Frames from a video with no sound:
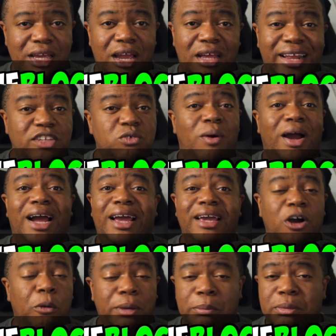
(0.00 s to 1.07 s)
And that's why I
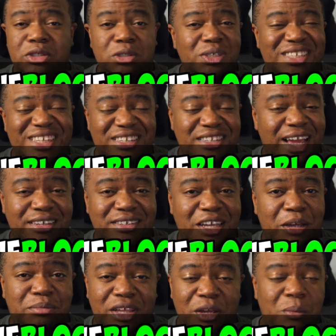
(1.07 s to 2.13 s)
help people do this exact
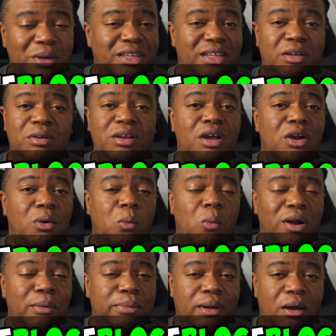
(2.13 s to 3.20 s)
same thing within
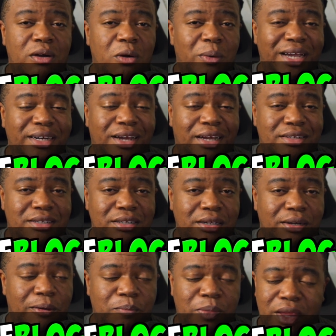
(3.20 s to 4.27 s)

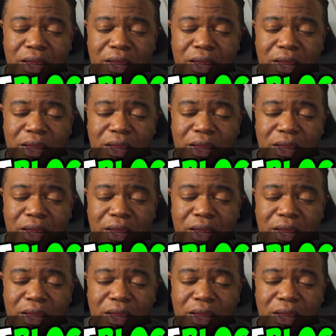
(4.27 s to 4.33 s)
oneblogaway.co.